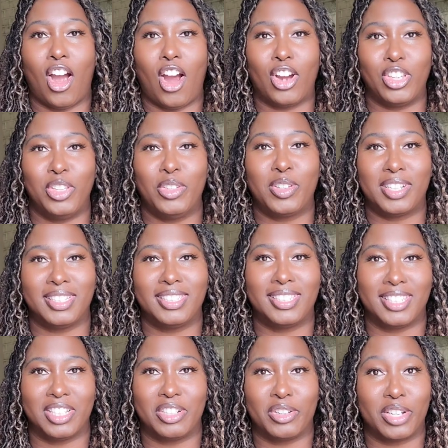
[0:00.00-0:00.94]
Are you
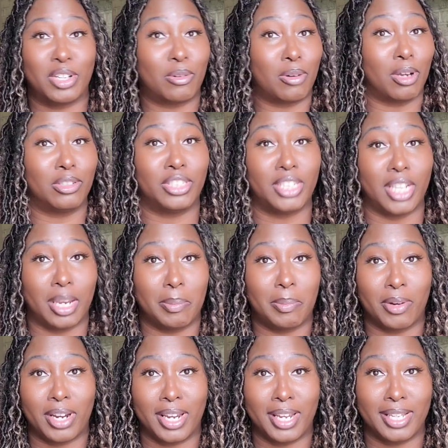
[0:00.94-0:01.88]
considering crochet
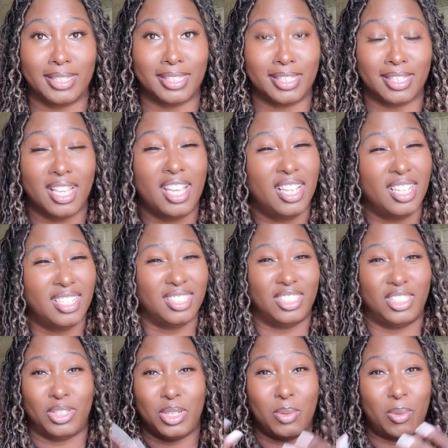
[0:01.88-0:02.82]
braids?
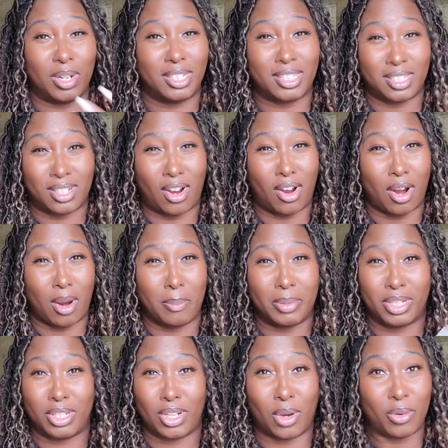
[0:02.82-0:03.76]
Do you want to start
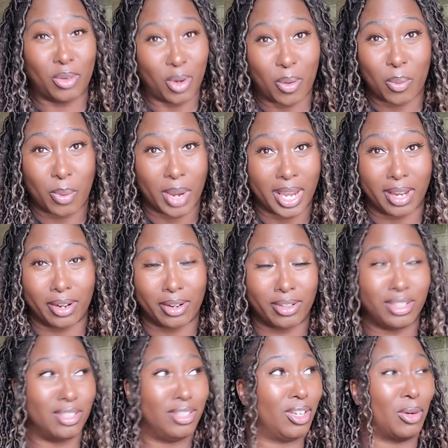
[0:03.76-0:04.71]
but don't know where?
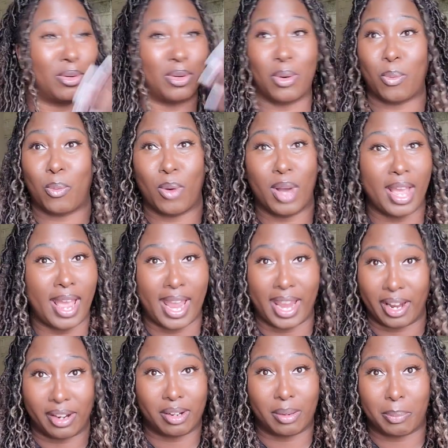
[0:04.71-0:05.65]
You don't know what
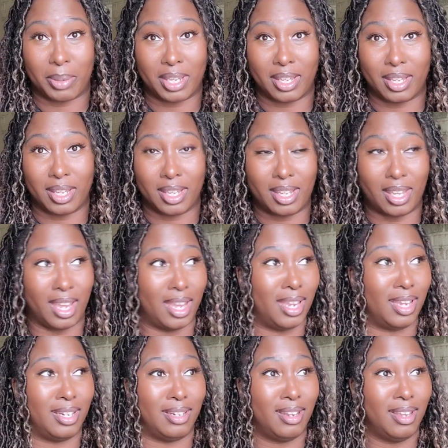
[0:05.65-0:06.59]
hair to pick
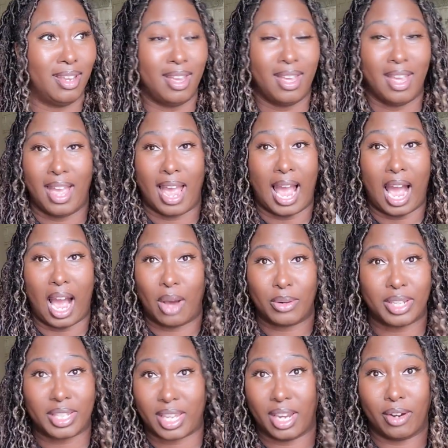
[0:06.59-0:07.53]
and how
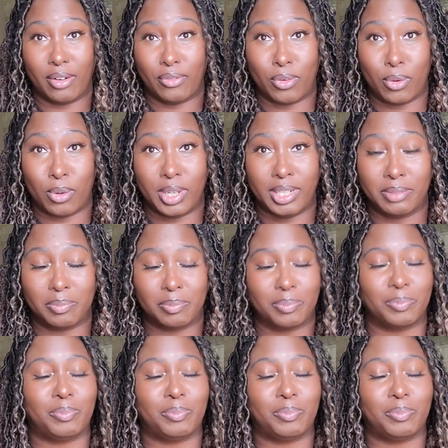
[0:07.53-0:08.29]
to care for it?